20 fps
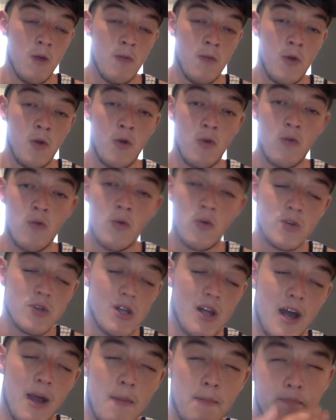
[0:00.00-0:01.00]
Another one's
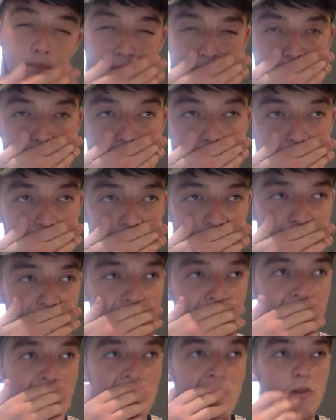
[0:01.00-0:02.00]
like
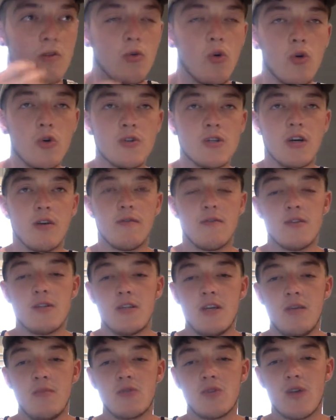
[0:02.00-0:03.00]
low
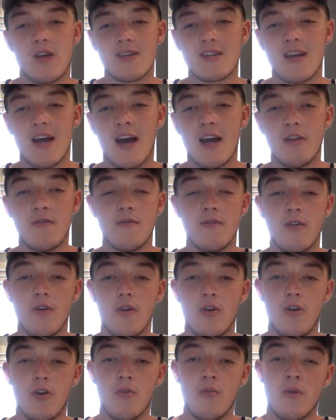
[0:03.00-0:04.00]
self-esteem. So that's kind of
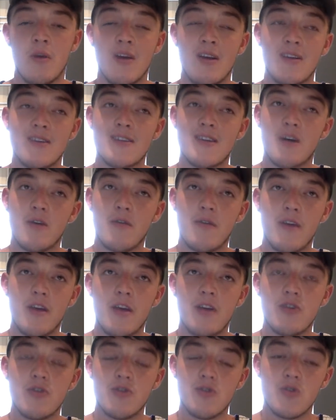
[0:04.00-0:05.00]

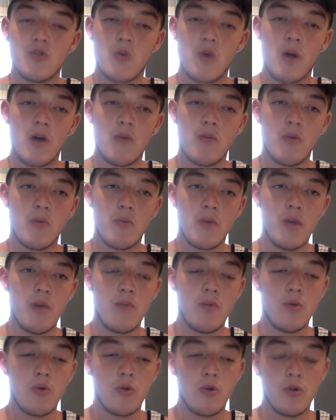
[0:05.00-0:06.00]
self-hatred as well. But
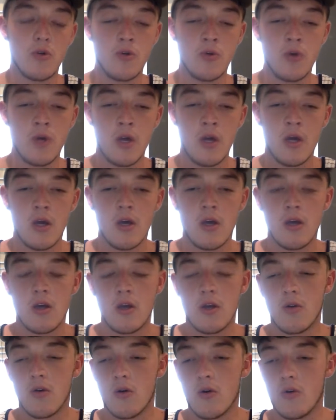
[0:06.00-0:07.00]
people who
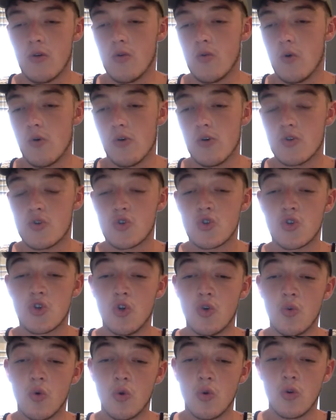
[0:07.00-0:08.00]
are at
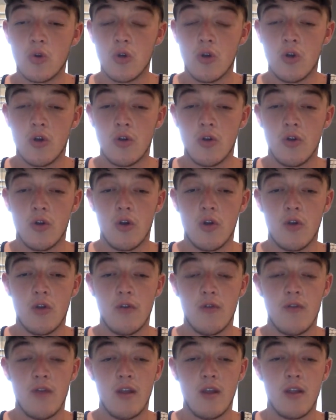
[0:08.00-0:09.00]
school and
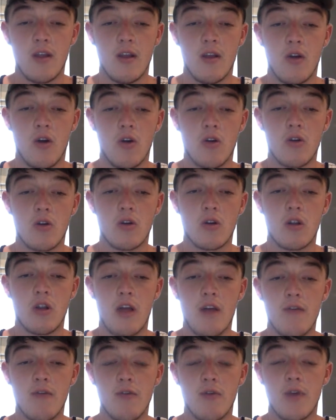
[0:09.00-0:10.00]
think they're not
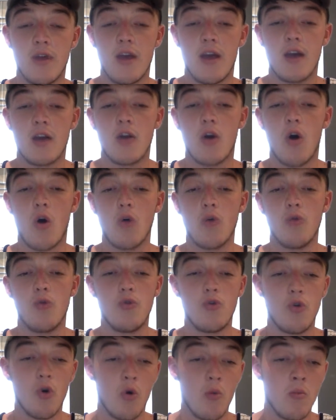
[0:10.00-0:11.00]
clever and get called
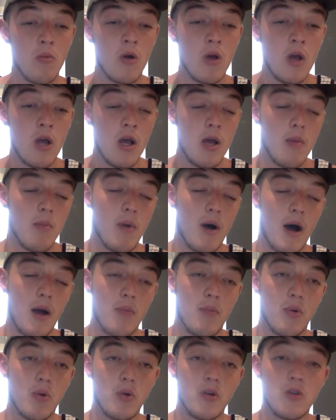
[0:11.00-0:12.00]
dumb by
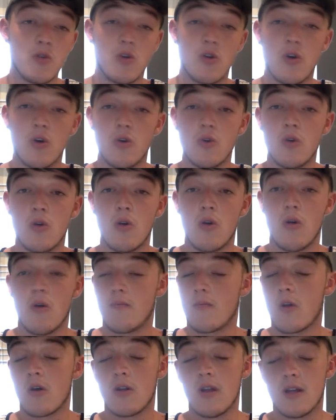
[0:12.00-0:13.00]
bullies,
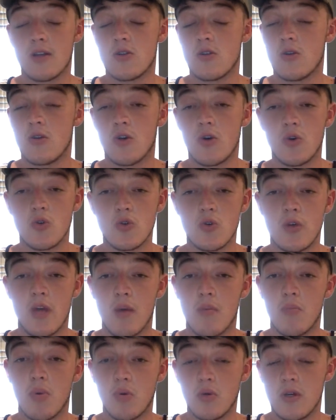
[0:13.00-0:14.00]
lads and girls who
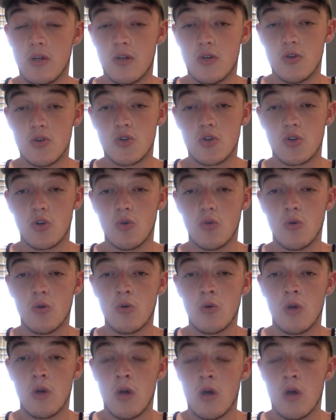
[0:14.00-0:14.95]
get bullied at school.